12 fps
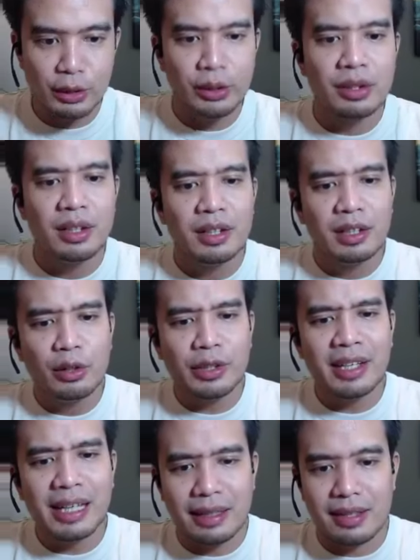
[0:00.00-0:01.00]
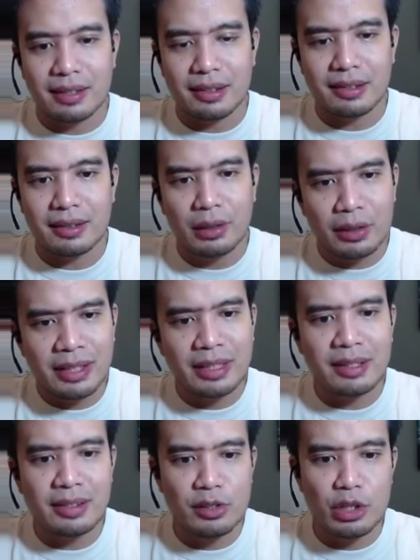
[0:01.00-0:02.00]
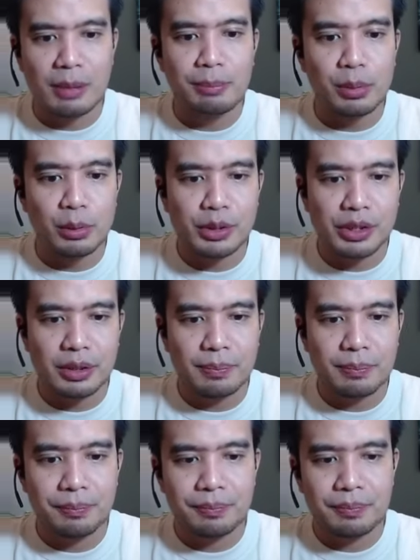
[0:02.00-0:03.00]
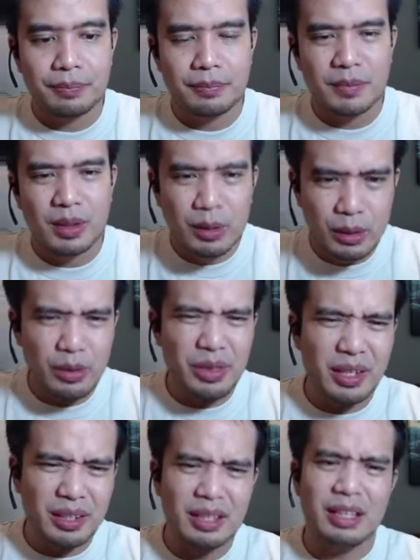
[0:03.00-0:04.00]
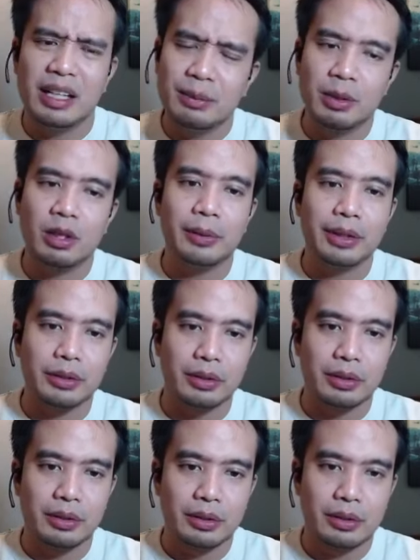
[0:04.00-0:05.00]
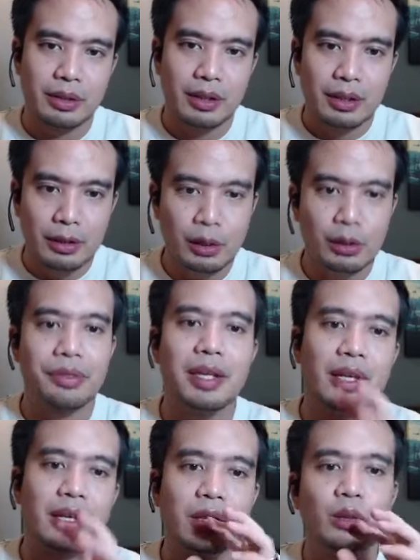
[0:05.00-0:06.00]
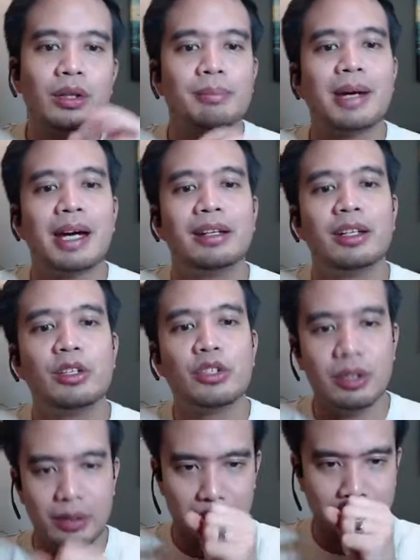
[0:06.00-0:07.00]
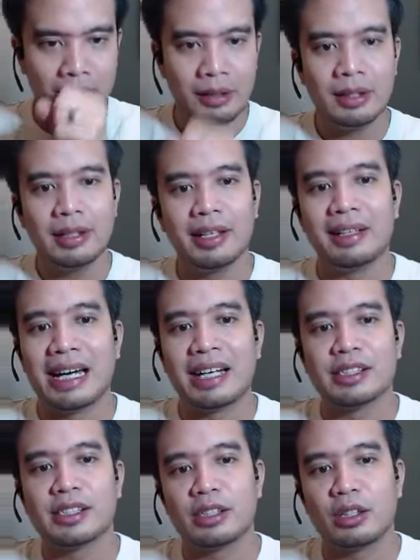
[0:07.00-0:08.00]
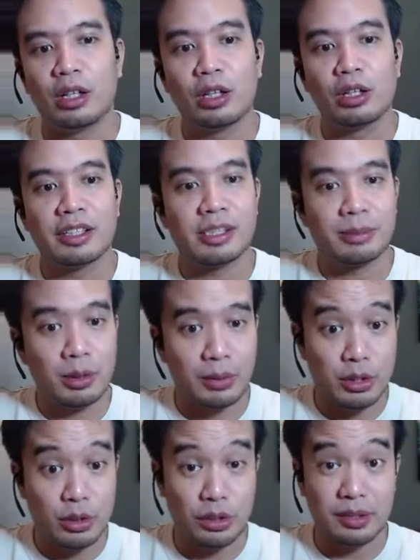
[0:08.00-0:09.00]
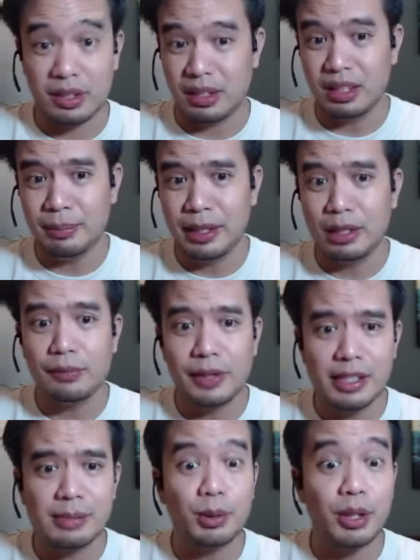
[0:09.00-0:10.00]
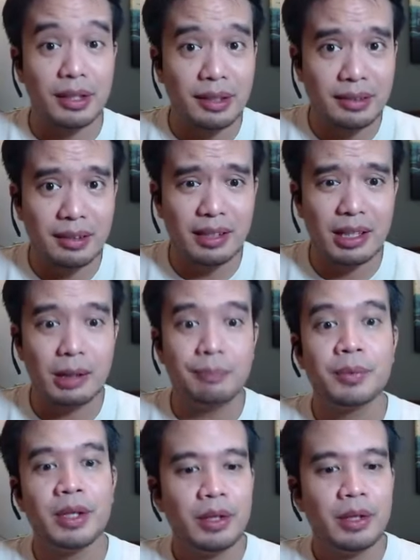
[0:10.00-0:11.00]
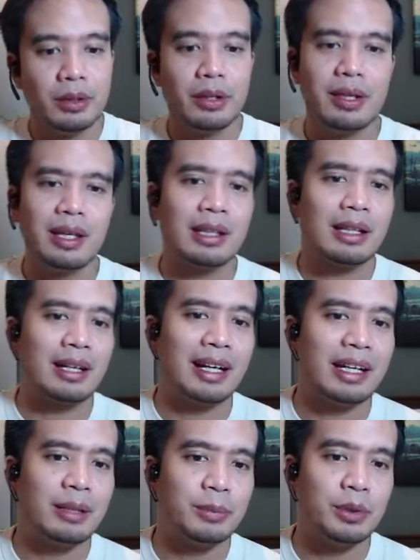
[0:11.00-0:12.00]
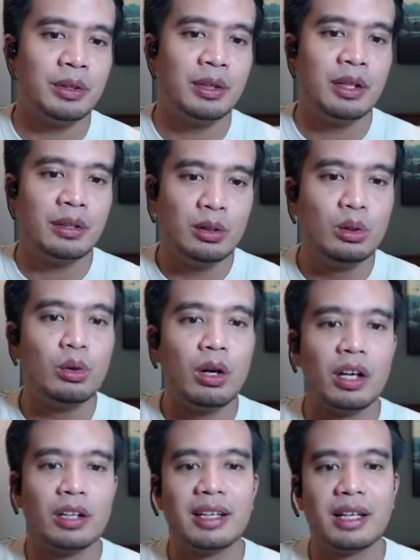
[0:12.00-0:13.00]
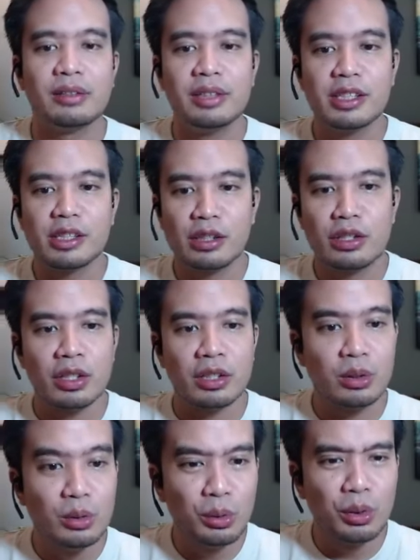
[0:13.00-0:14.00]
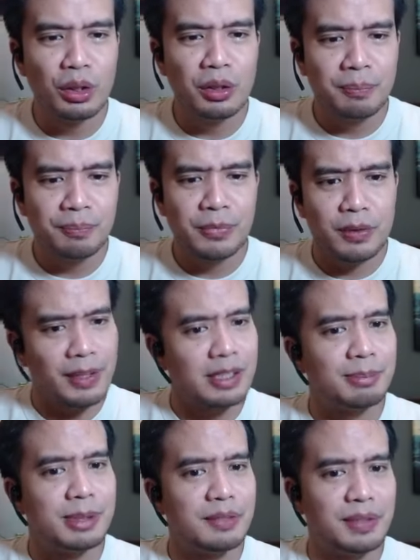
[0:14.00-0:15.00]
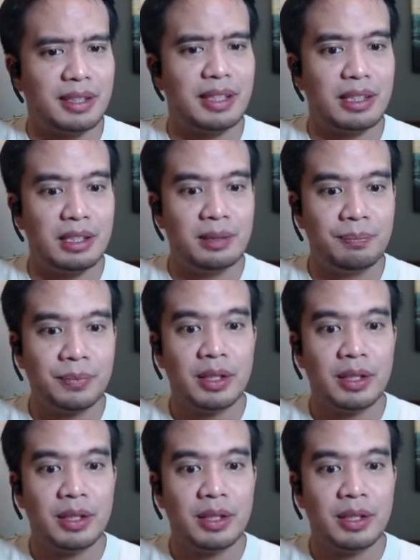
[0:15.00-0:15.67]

yun, looking at this job post, do you think na kaya mong gawin to? Do you think you can manage and answer all customer questions in email, Facebook, and Instagram? Do you think na kaya mo to do online research in Google to find specific data?